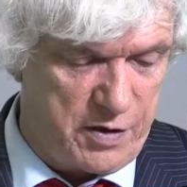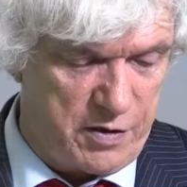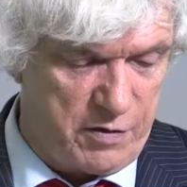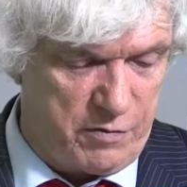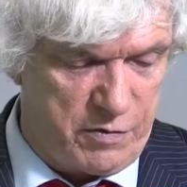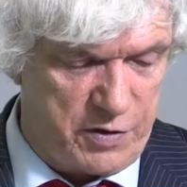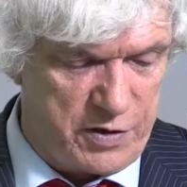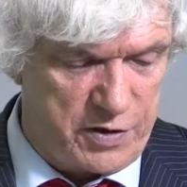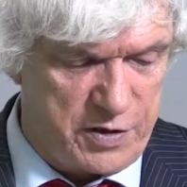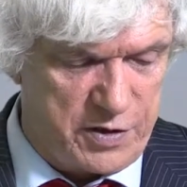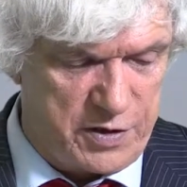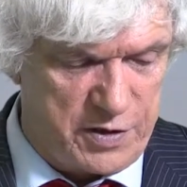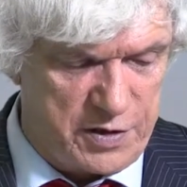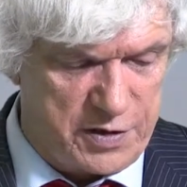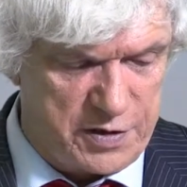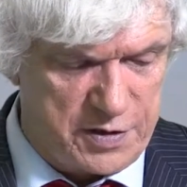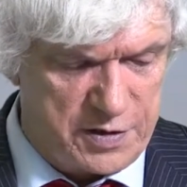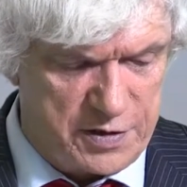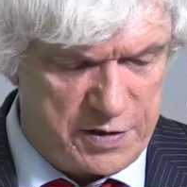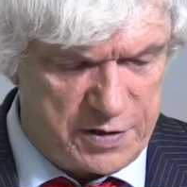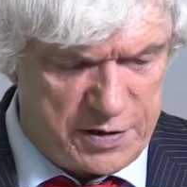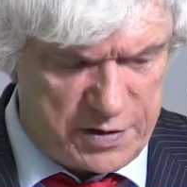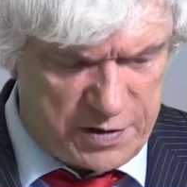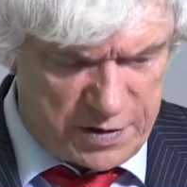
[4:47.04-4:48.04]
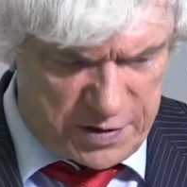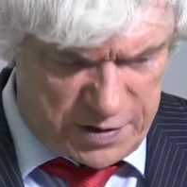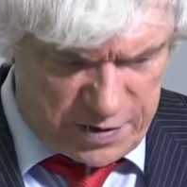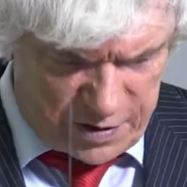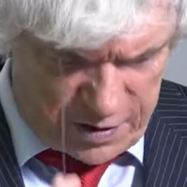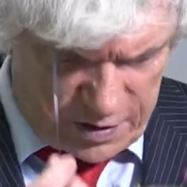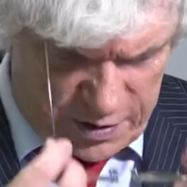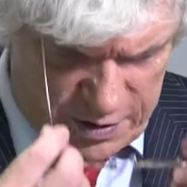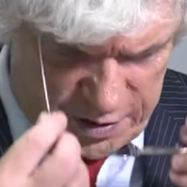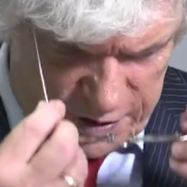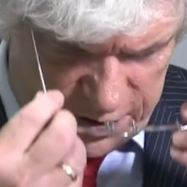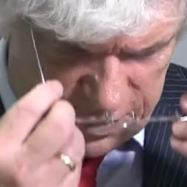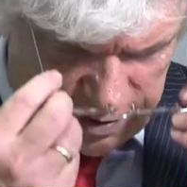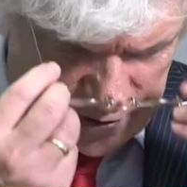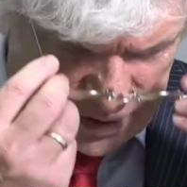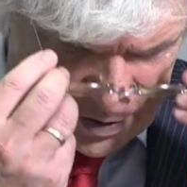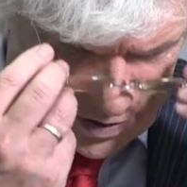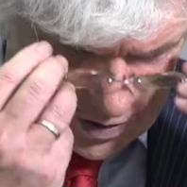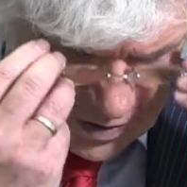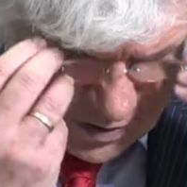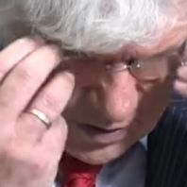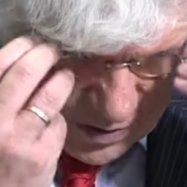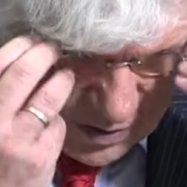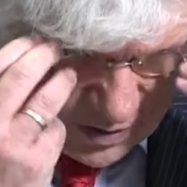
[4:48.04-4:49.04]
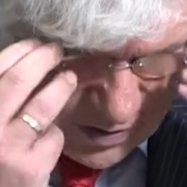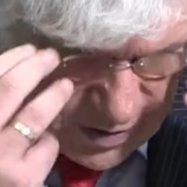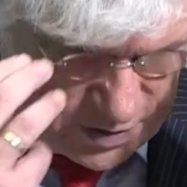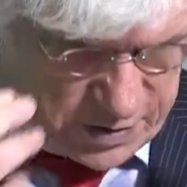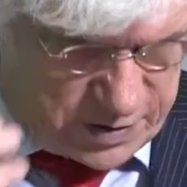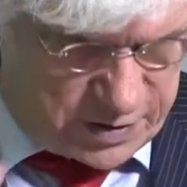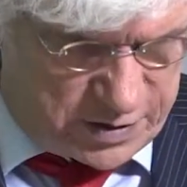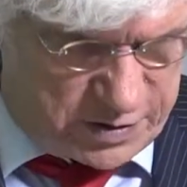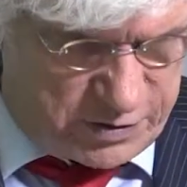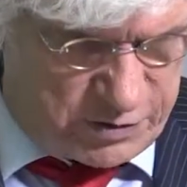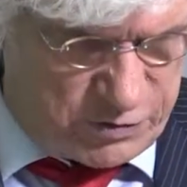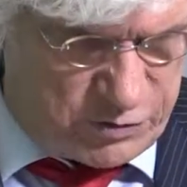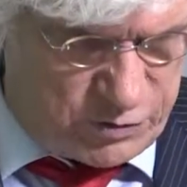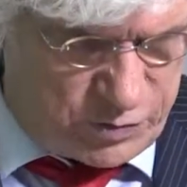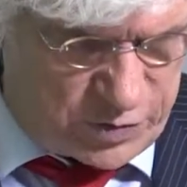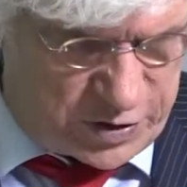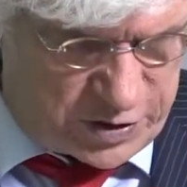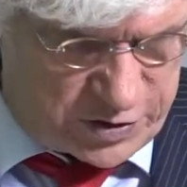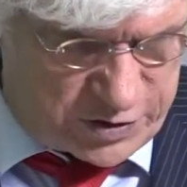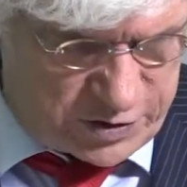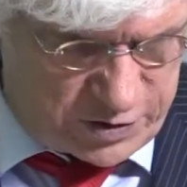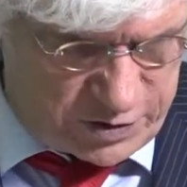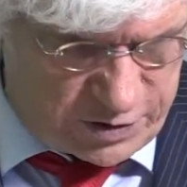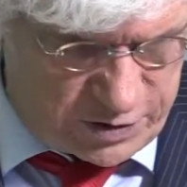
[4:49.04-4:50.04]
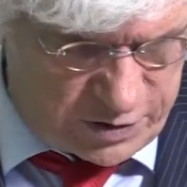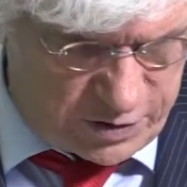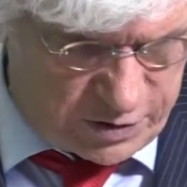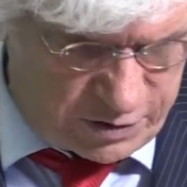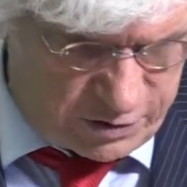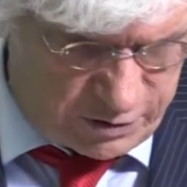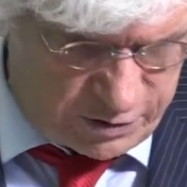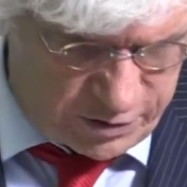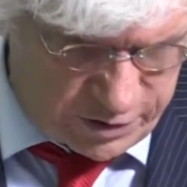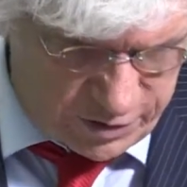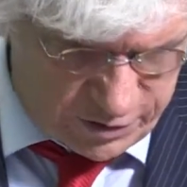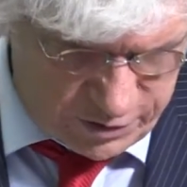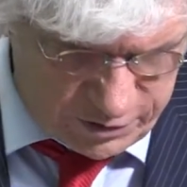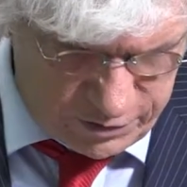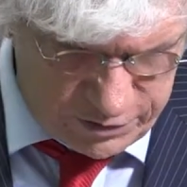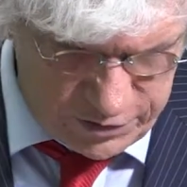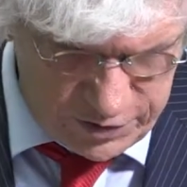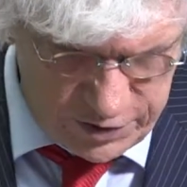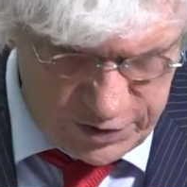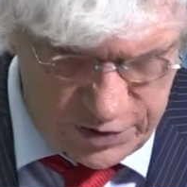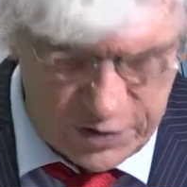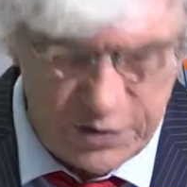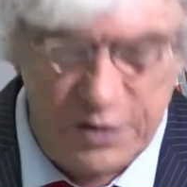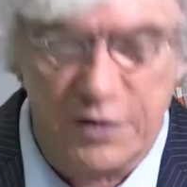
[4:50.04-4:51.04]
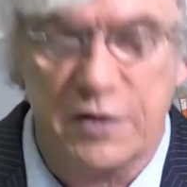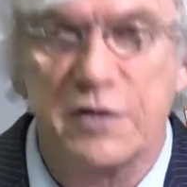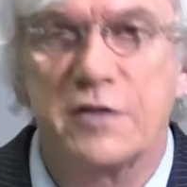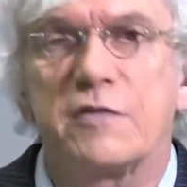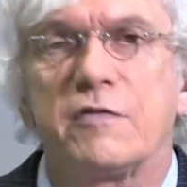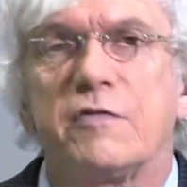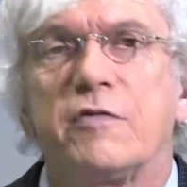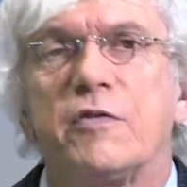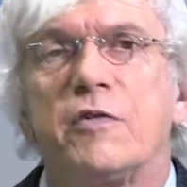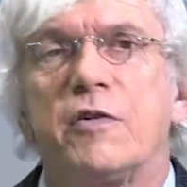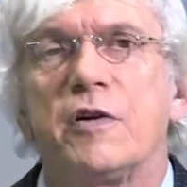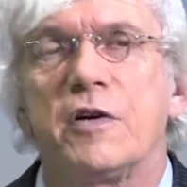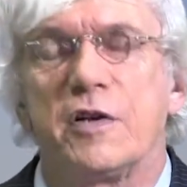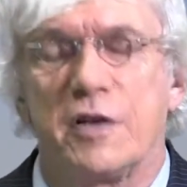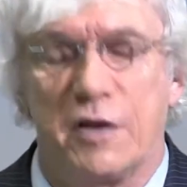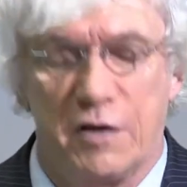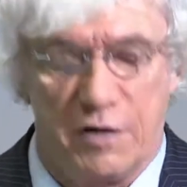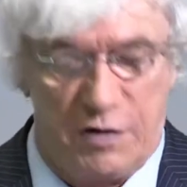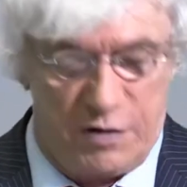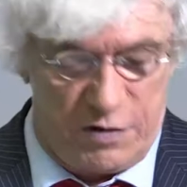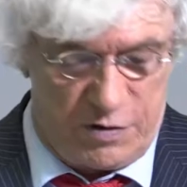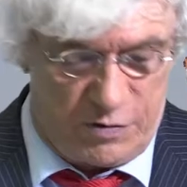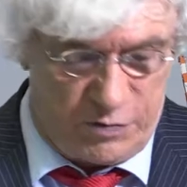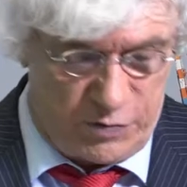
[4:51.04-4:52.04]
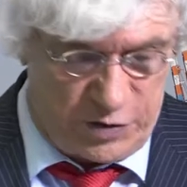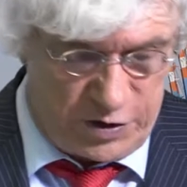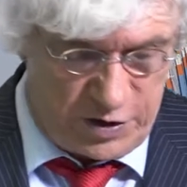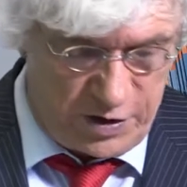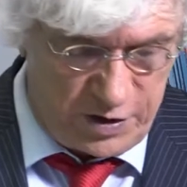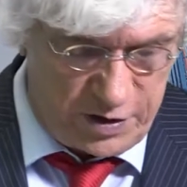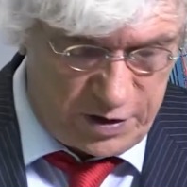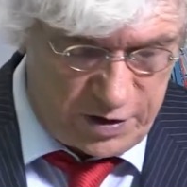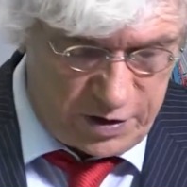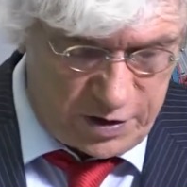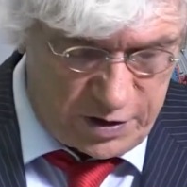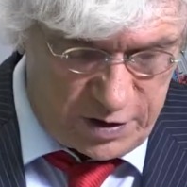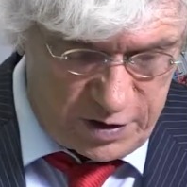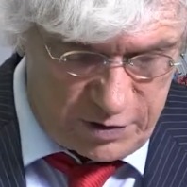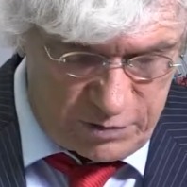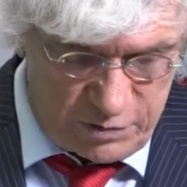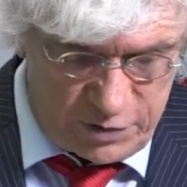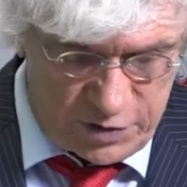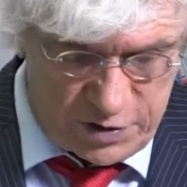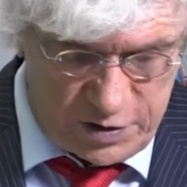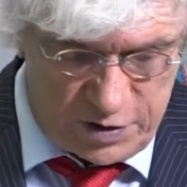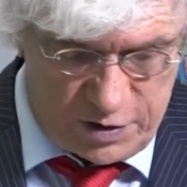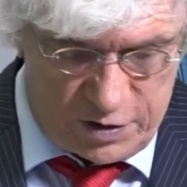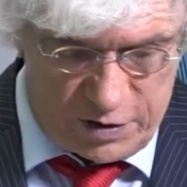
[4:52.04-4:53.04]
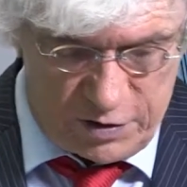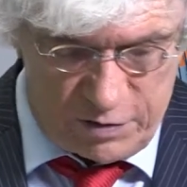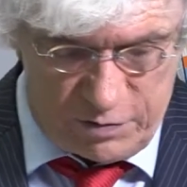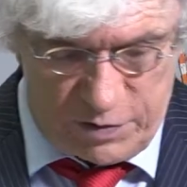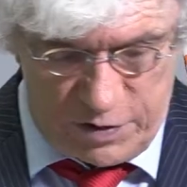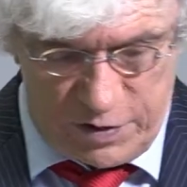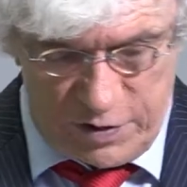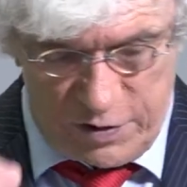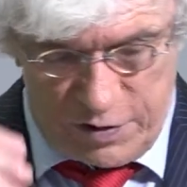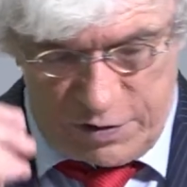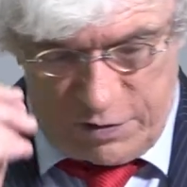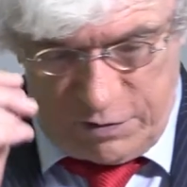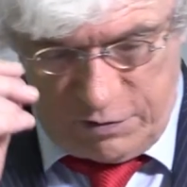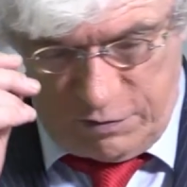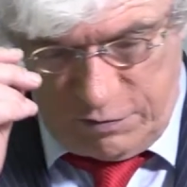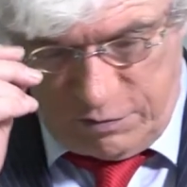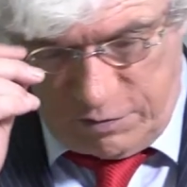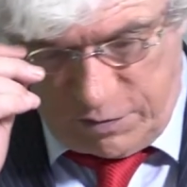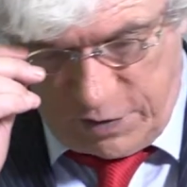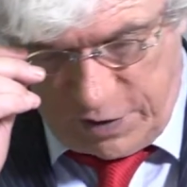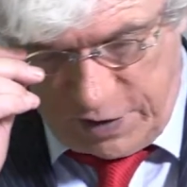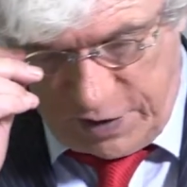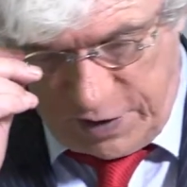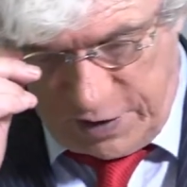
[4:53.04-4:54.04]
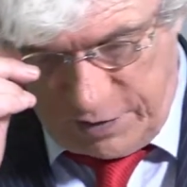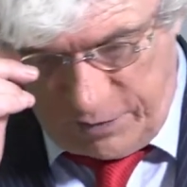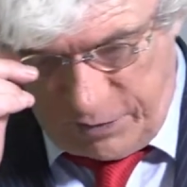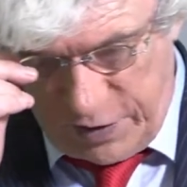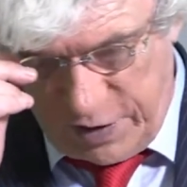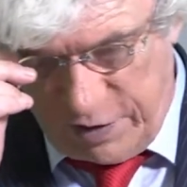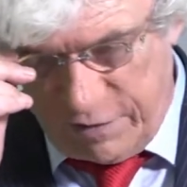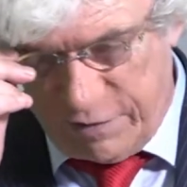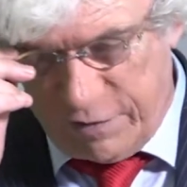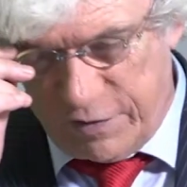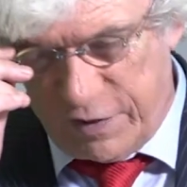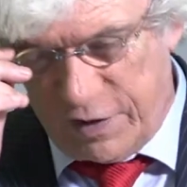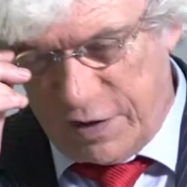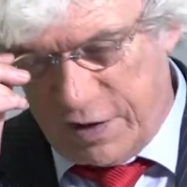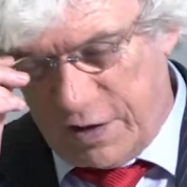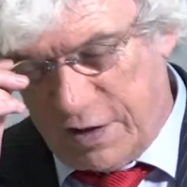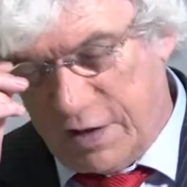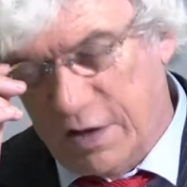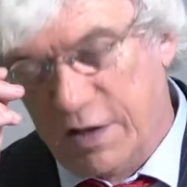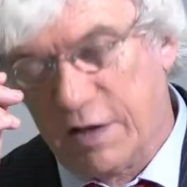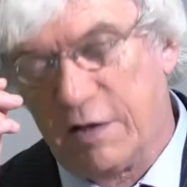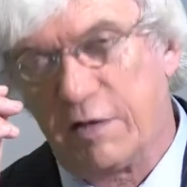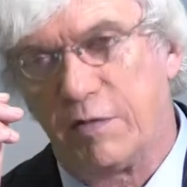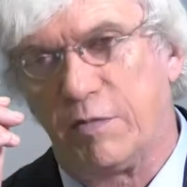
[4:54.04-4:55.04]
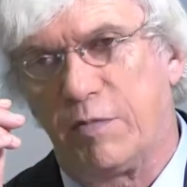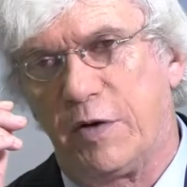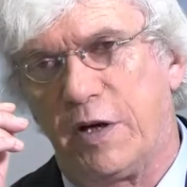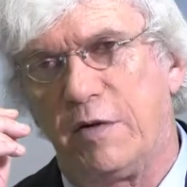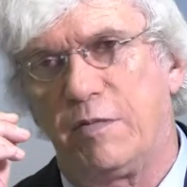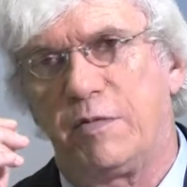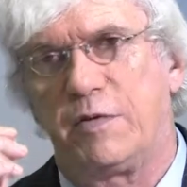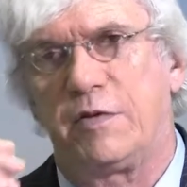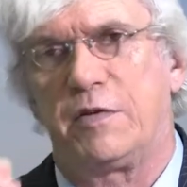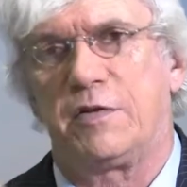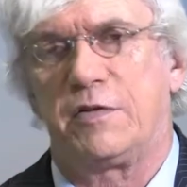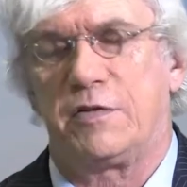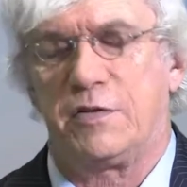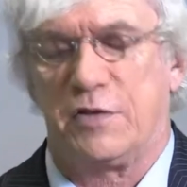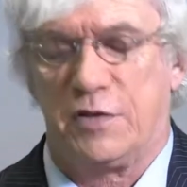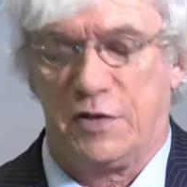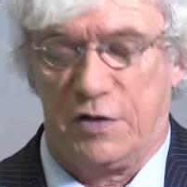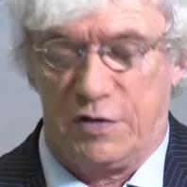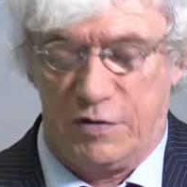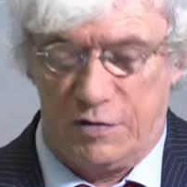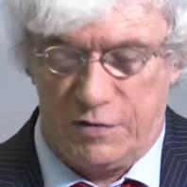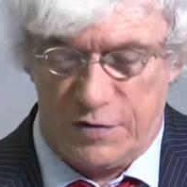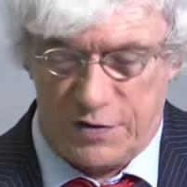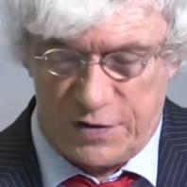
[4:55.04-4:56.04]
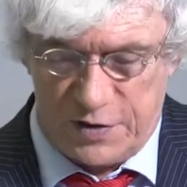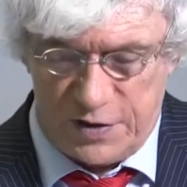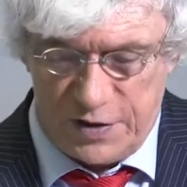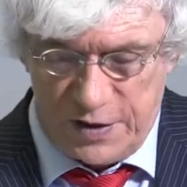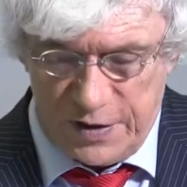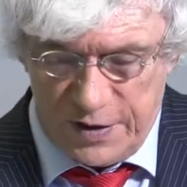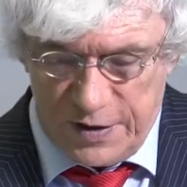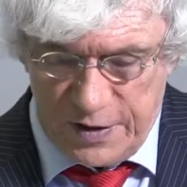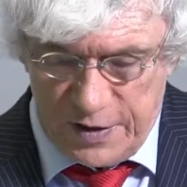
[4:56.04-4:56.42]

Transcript: which is entitled New Marshall-Lerner Conditions for an Economy with Outward and Two-Way FDI, the paper shows